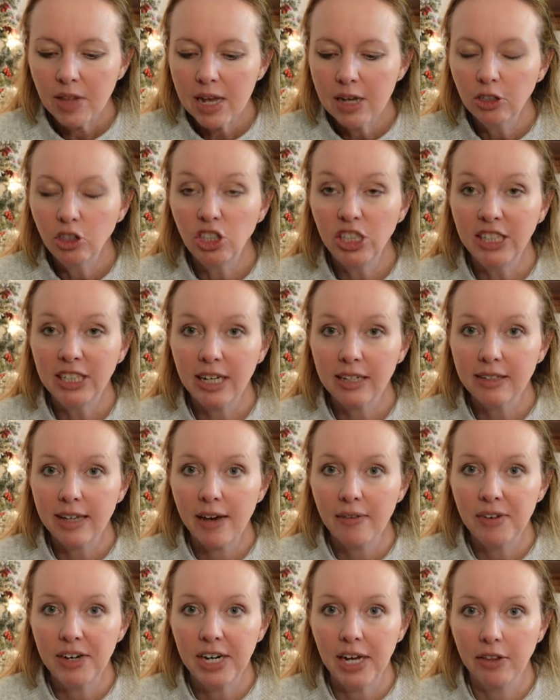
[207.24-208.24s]
She does
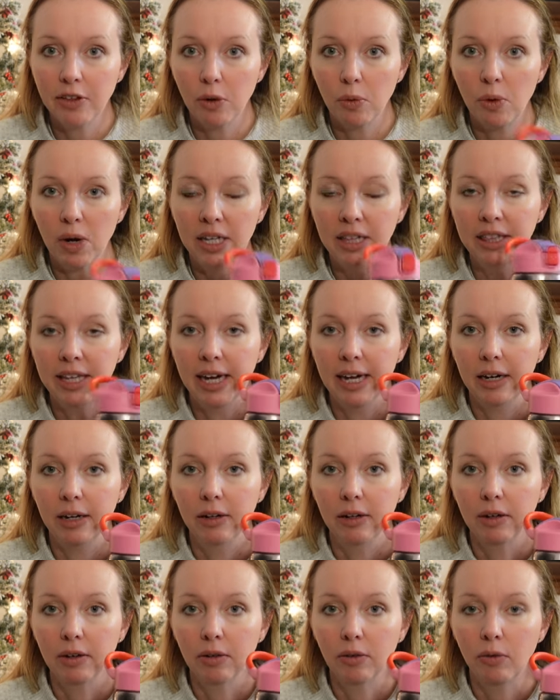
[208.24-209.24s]
have another one that
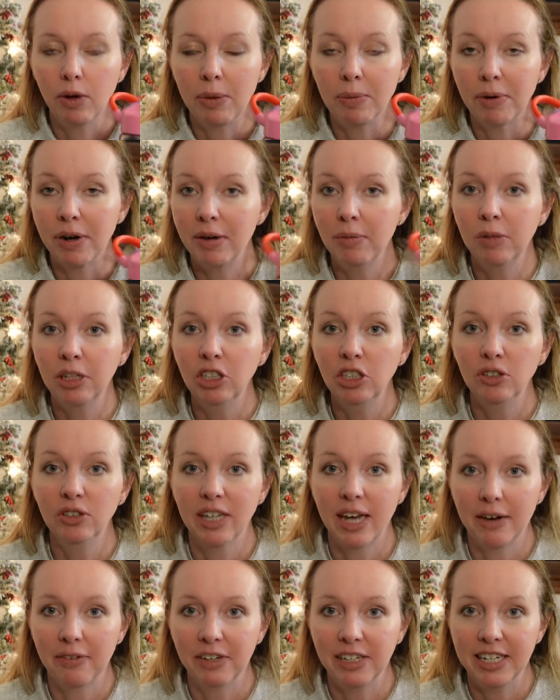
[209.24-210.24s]
we pretty much use
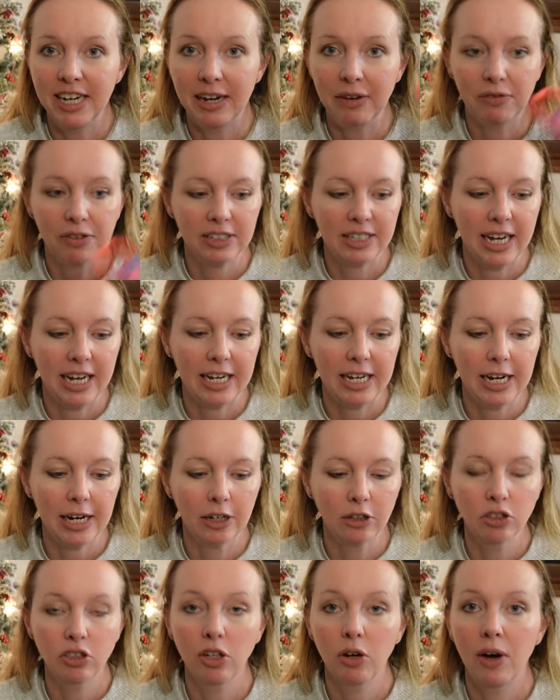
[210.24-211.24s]
every day for
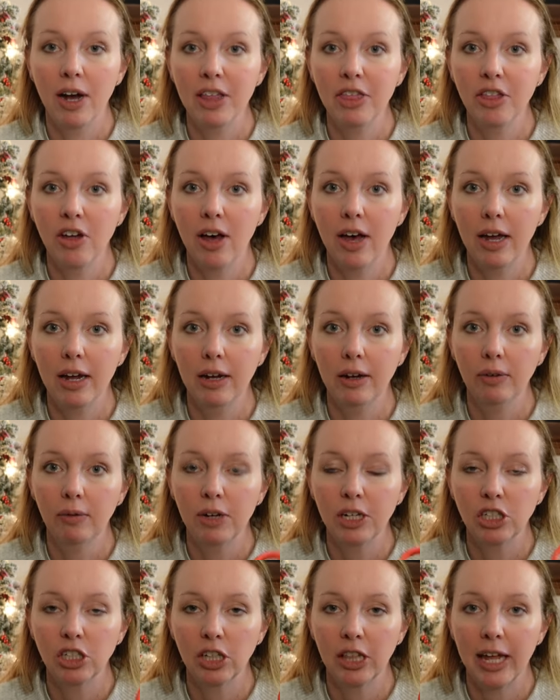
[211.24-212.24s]
daycare. So I thought
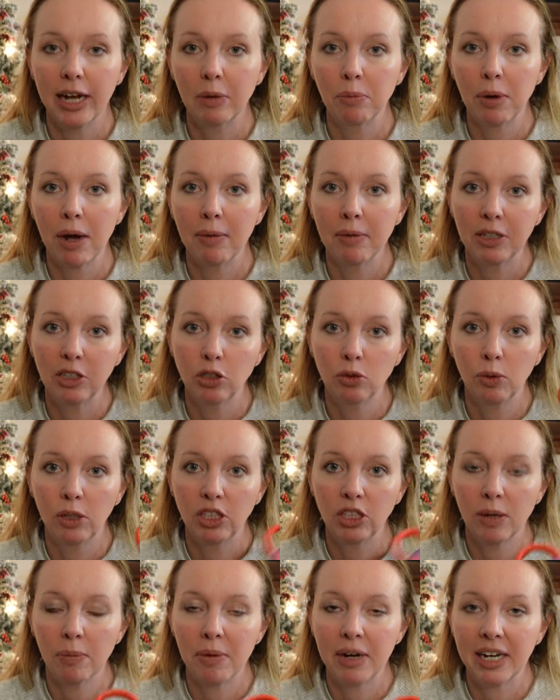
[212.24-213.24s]
we should like probably
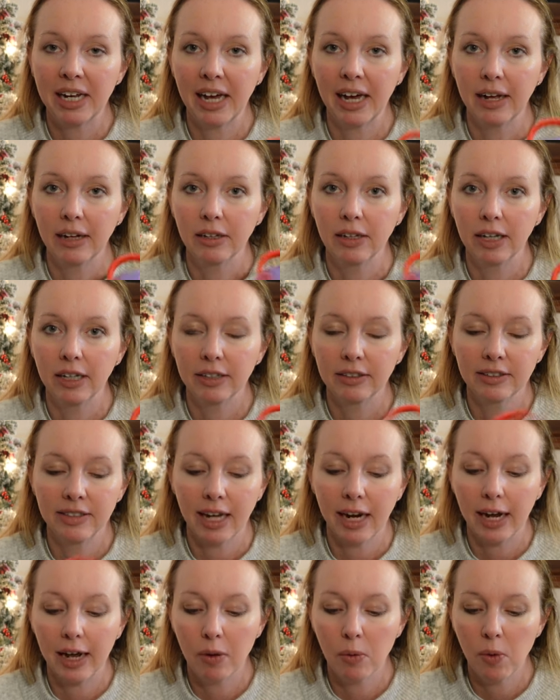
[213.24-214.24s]
switch up and get a
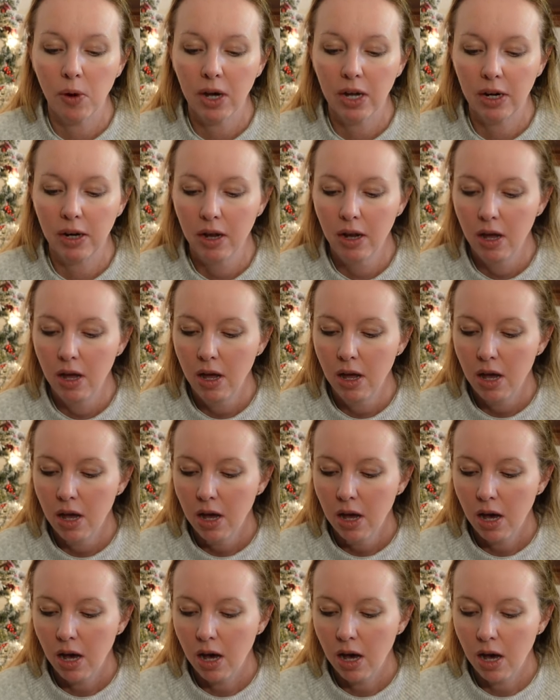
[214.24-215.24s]
second one.
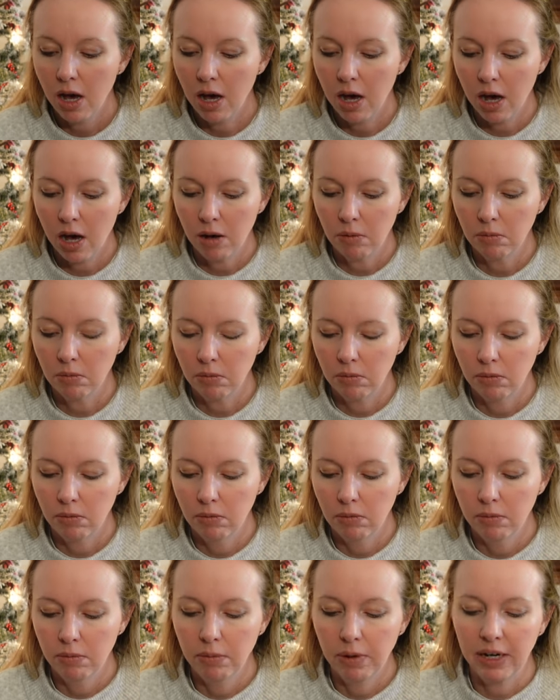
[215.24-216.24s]

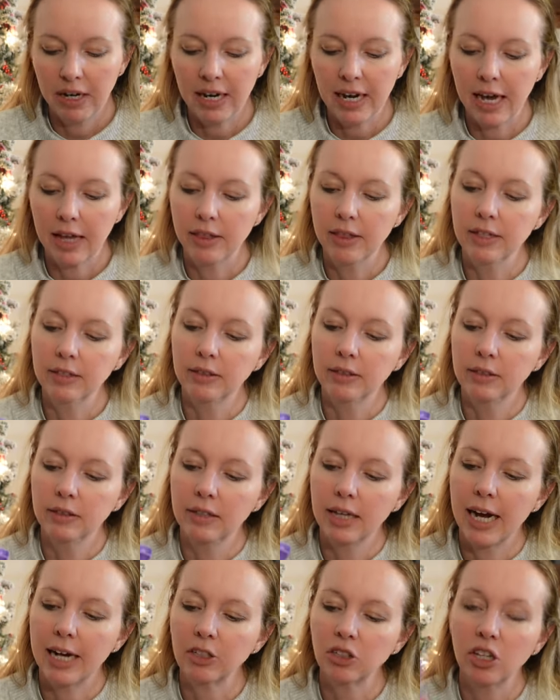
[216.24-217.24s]
But yeah, this
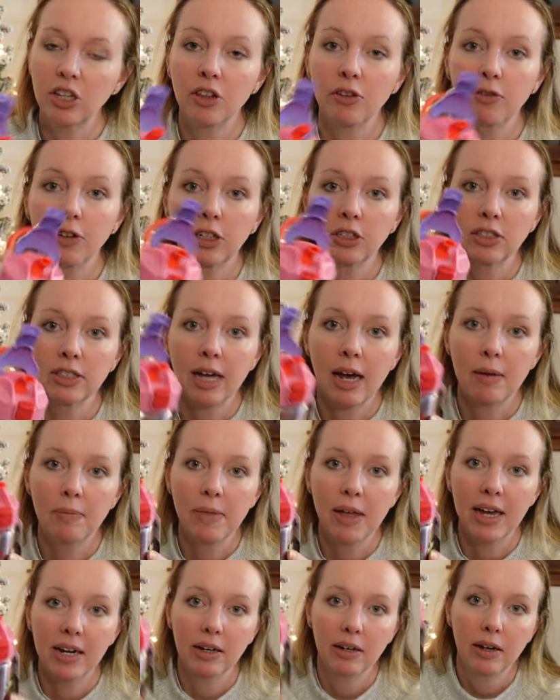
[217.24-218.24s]
is actually the first time
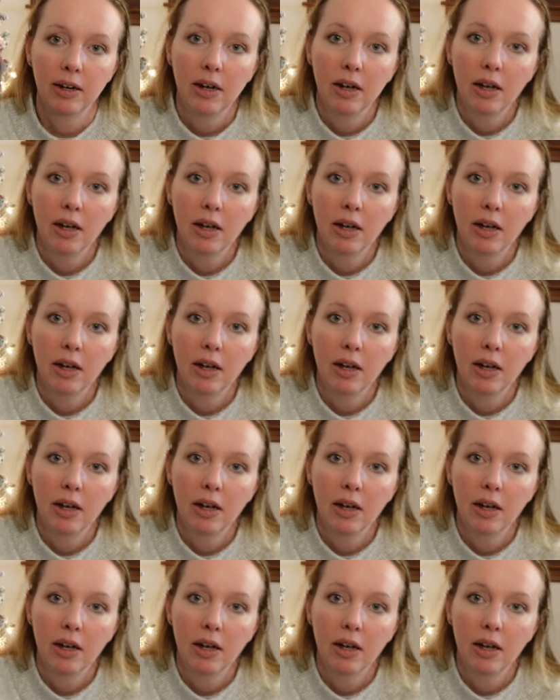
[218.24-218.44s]
that